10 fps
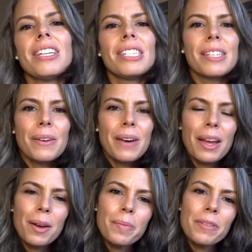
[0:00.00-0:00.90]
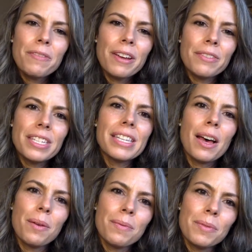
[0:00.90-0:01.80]
So I hope you found this
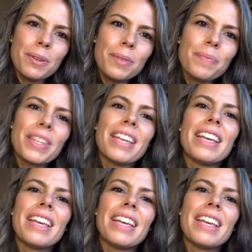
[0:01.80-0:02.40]
helpful.